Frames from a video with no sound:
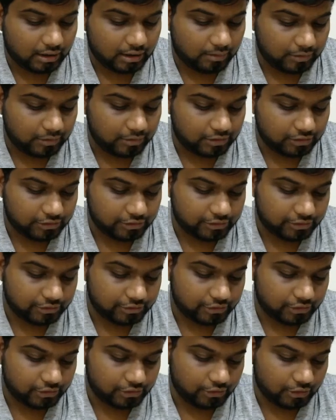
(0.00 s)
which
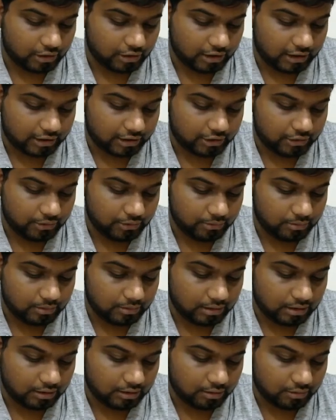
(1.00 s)
is your acute
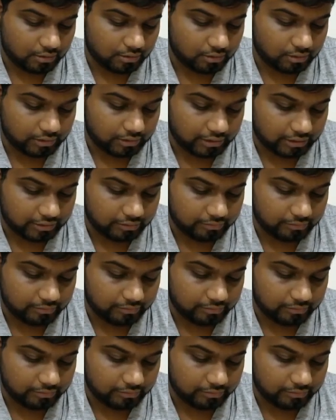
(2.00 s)
and chronic.